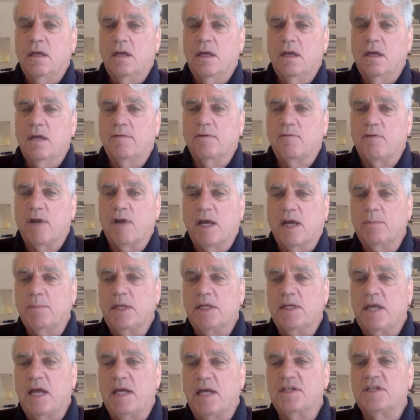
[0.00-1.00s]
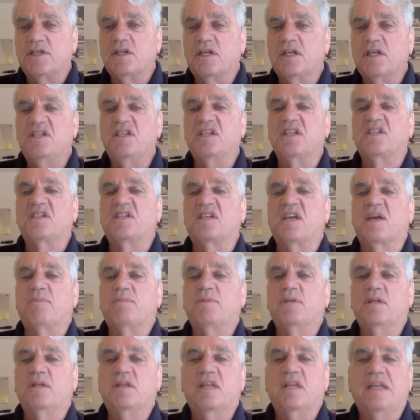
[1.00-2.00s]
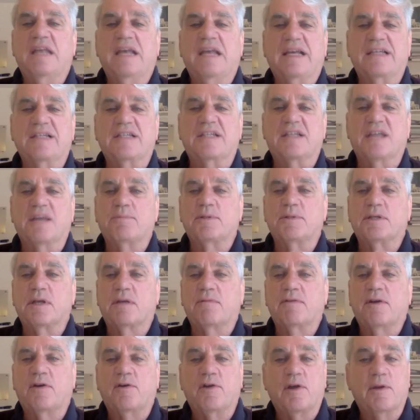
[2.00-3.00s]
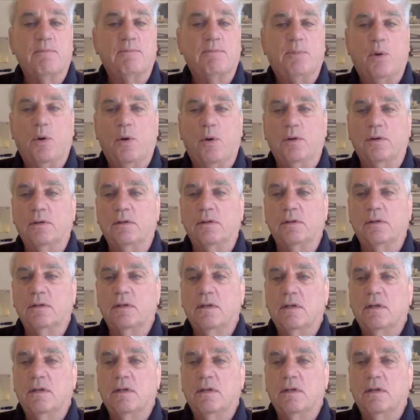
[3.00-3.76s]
If a recommendation is accepted, the next steps are very important.